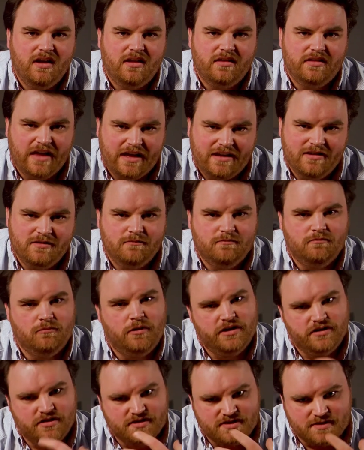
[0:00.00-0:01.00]
Then
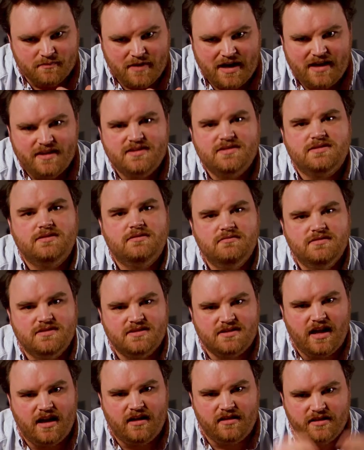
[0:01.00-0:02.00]
we can do some maths,
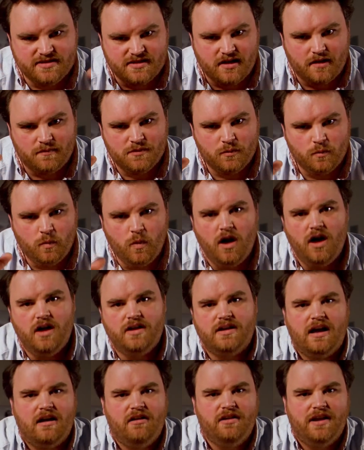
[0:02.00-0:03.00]
scale this up to
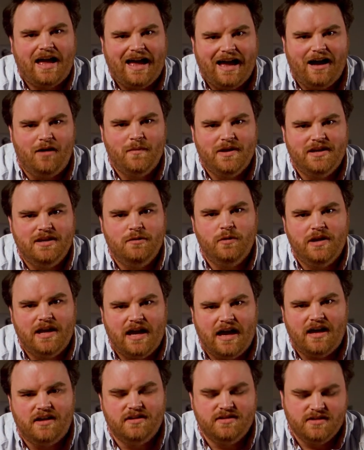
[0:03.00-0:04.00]
work out how many we
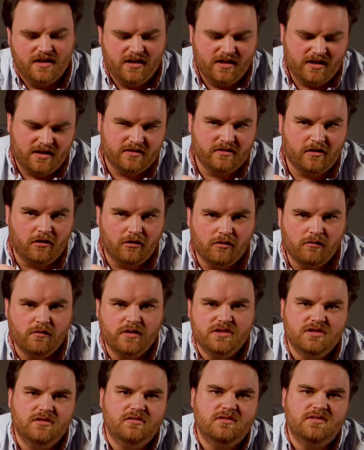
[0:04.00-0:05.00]
had in our
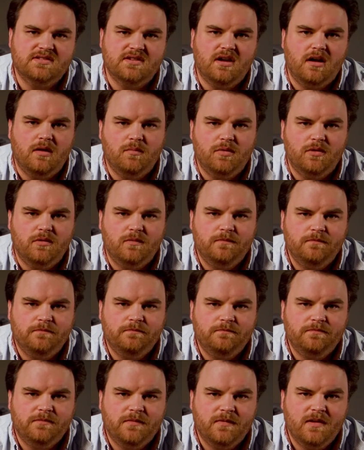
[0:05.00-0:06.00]
original sample.
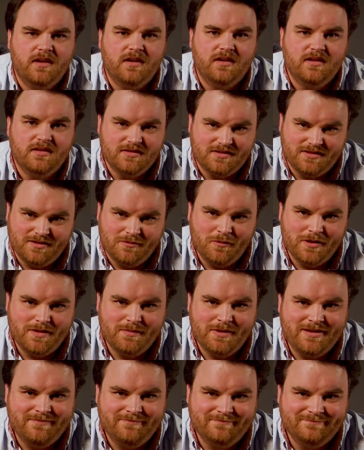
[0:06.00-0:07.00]
Still with me?